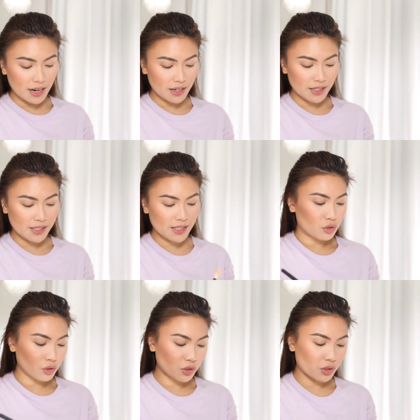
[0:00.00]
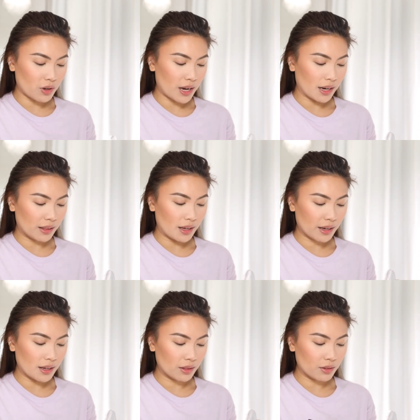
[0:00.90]
nice drugstore
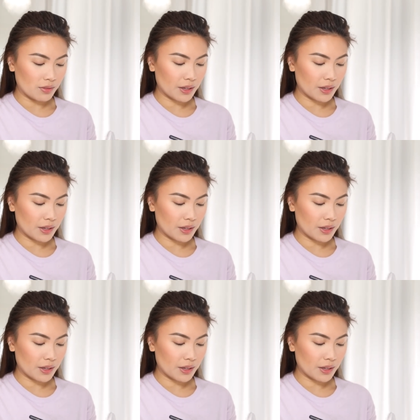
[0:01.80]
highlight, I love